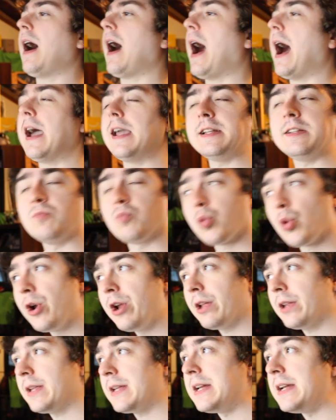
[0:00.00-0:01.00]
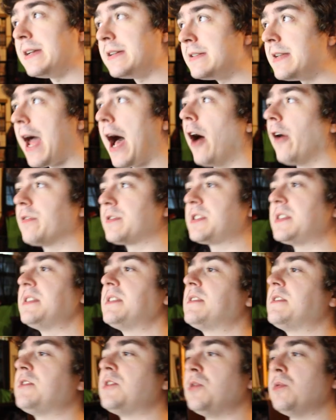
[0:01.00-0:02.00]
I really doubt
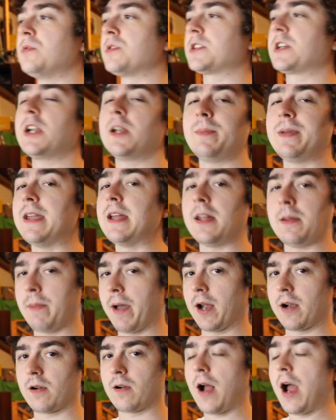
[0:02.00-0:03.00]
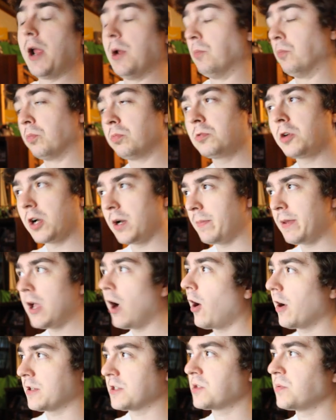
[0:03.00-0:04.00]
season two is going to be any better. I'm going to be
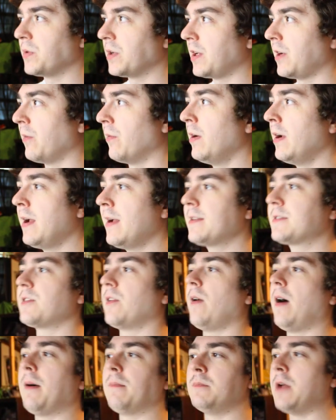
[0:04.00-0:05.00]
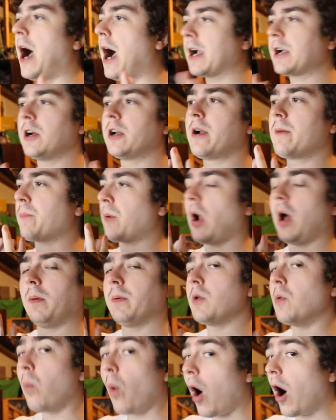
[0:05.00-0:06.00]
honest with you. So I'm not going to
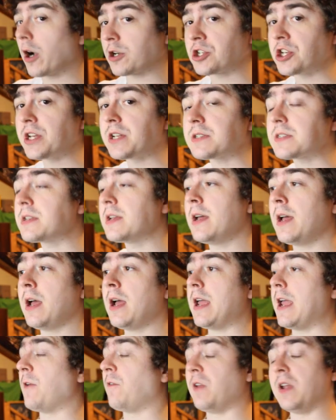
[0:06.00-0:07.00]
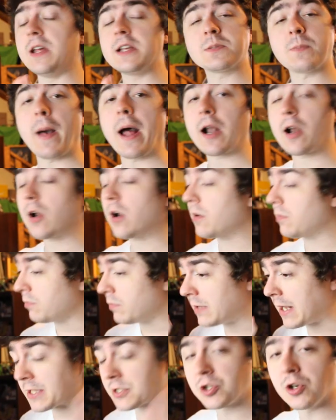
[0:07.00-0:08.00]
probably watch it. If it is better,
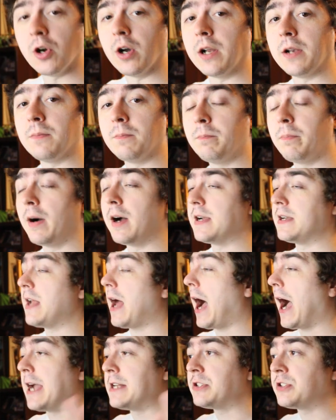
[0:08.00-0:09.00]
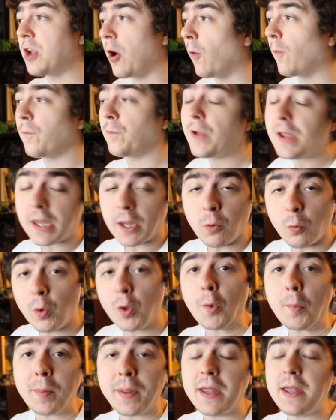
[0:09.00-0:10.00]
that's good. But I don't think it
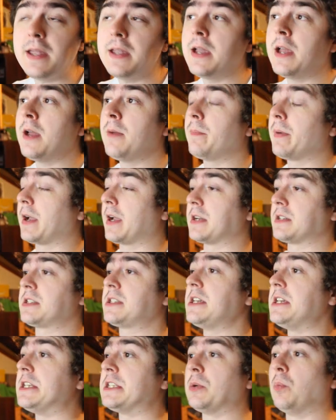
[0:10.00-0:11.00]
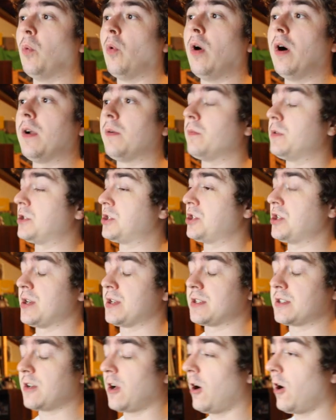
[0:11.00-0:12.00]
will be because season one was
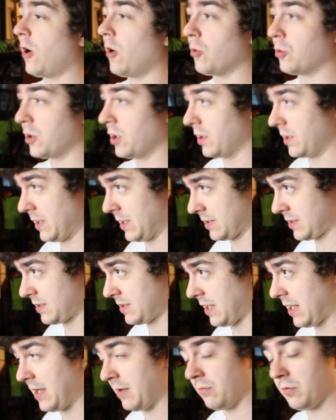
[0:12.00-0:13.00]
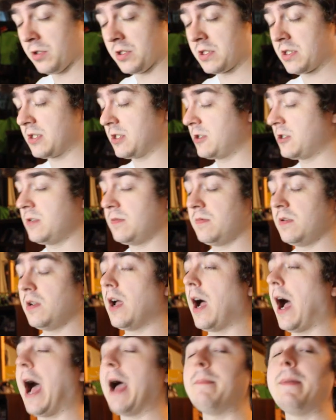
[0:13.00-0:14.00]
just, oh goodness. It was,
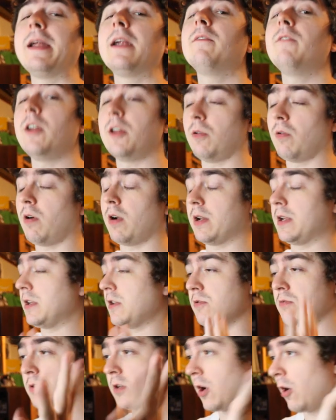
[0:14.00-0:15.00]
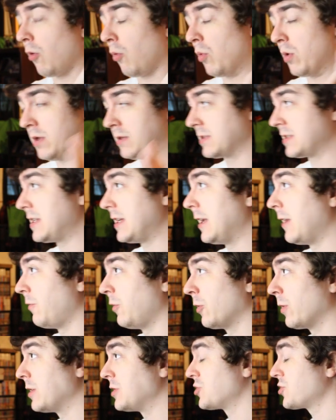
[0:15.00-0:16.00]
I made a video on it. You can go and see it
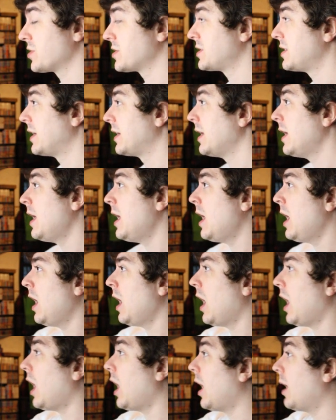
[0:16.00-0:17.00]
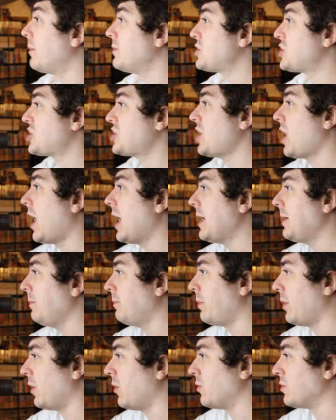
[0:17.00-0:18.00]
if you're interested. Um,
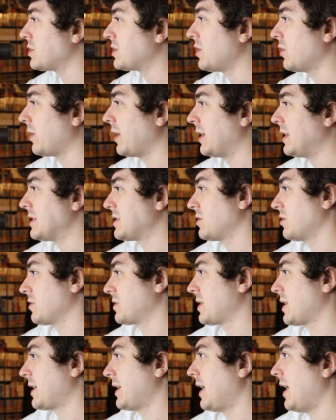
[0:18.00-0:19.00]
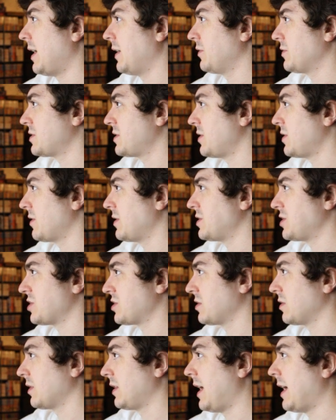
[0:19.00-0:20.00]
Shine Post. Okay, this looks like an idol series.
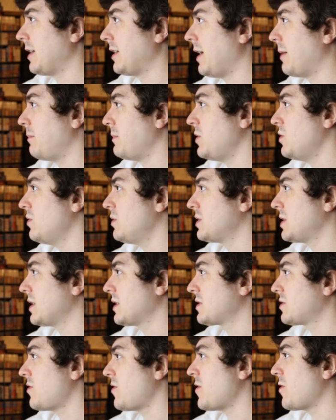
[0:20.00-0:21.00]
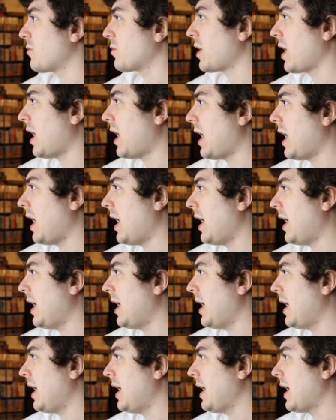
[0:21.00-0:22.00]
Just looking at it. yeah, music, Studio
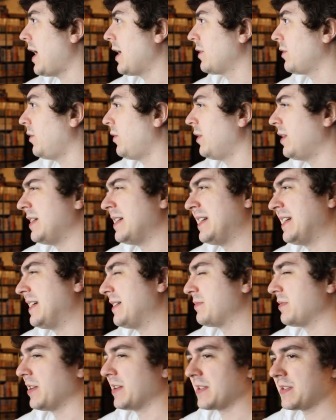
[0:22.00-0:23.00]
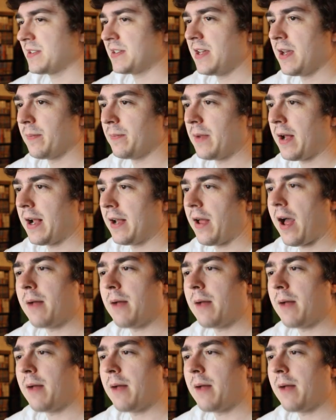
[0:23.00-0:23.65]
Kai, idol. Uh, I'm gonna skip. Not.